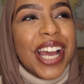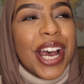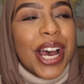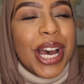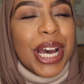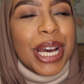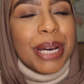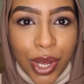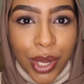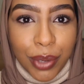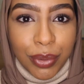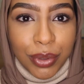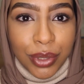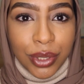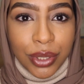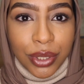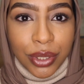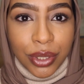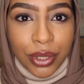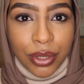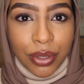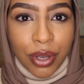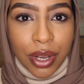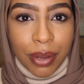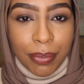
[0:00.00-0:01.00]
I would
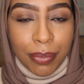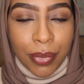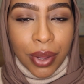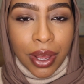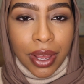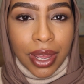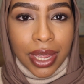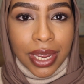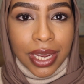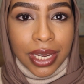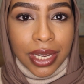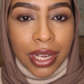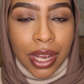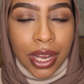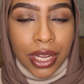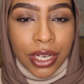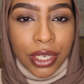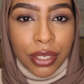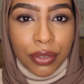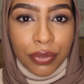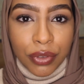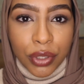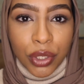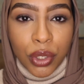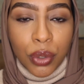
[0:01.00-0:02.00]
do my
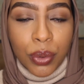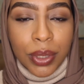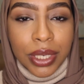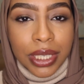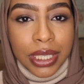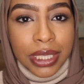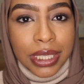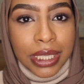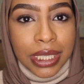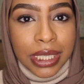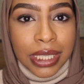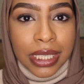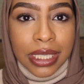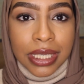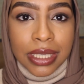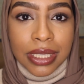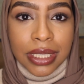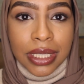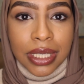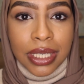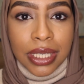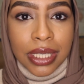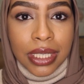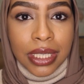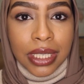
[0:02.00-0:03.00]
kind of quick and
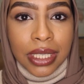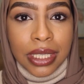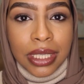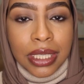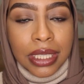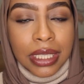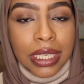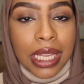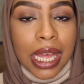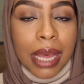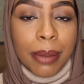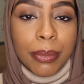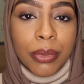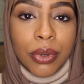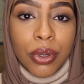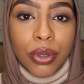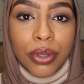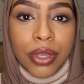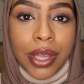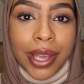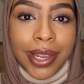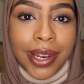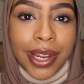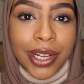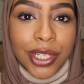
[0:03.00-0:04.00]
easy glam
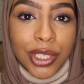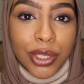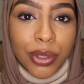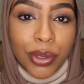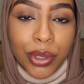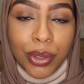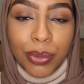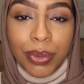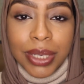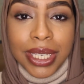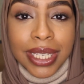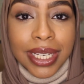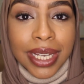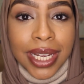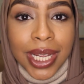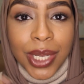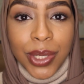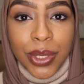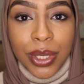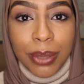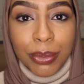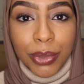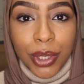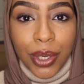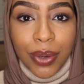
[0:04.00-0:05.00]
look that I like to do on the
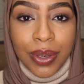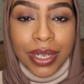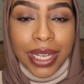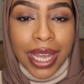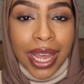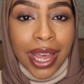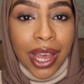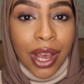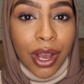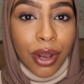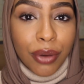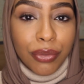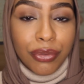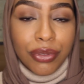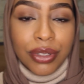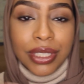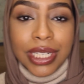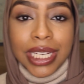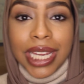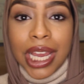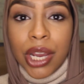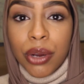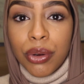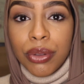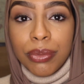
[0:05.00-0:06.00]
weekends. So I'm going out for a
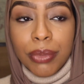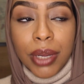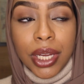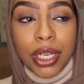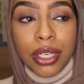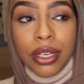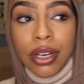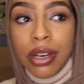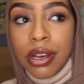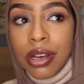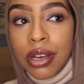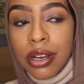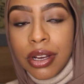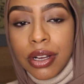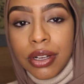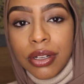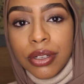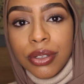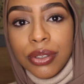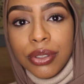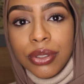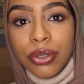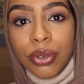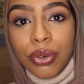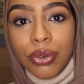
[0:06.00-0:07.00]
day out with my
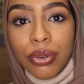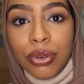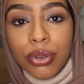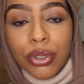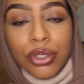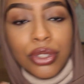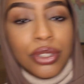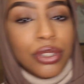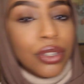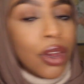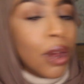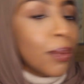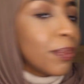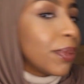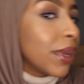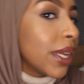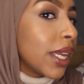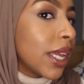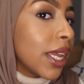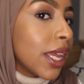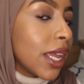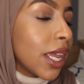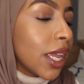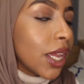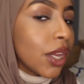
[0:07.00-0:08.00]
girls or
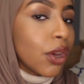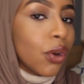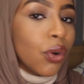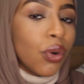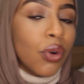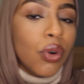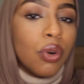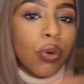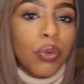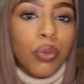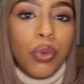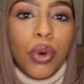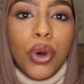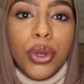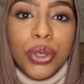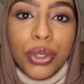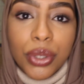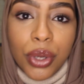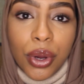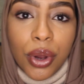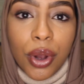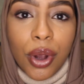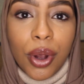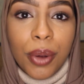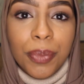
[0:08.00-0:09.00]
shopping or
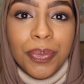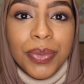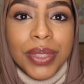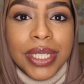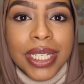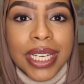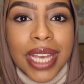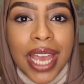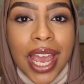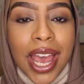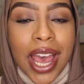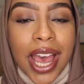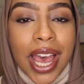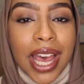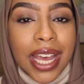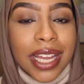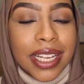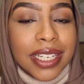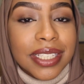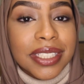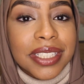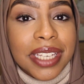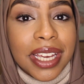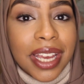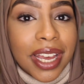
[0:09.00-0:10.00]
whatnot.
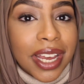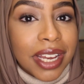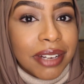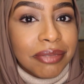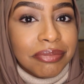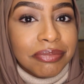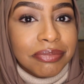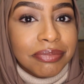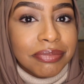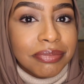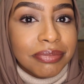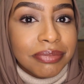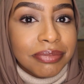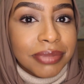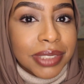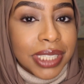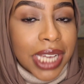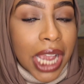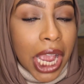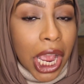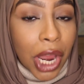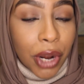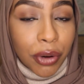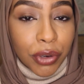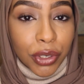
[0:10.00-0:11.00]
And yeah,
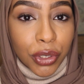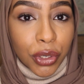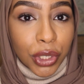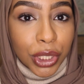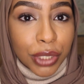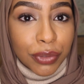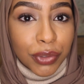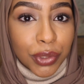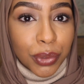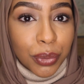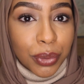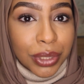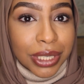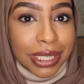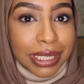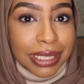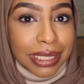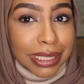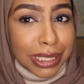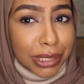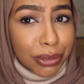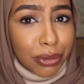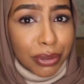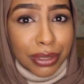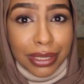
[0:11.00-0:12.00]
carry on if you want to
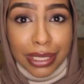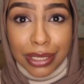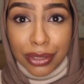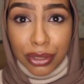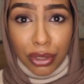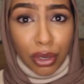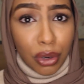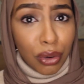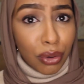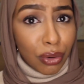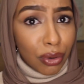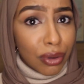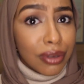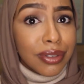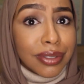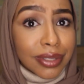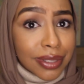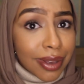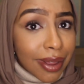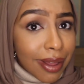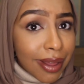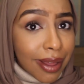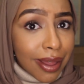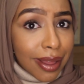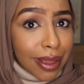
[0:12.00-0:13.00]
see what this looks
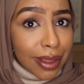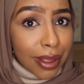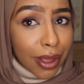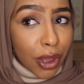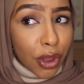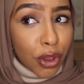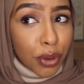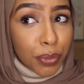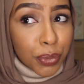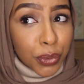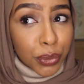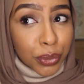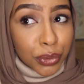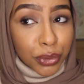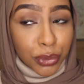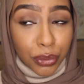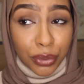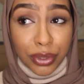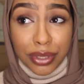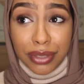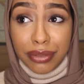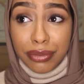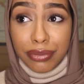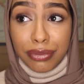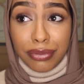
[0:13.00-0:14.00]
like. I hope you
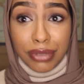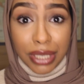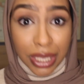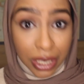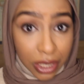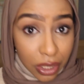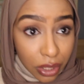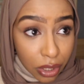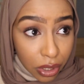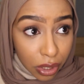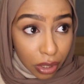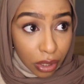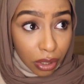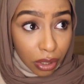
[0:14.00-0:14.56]
enjoy the video.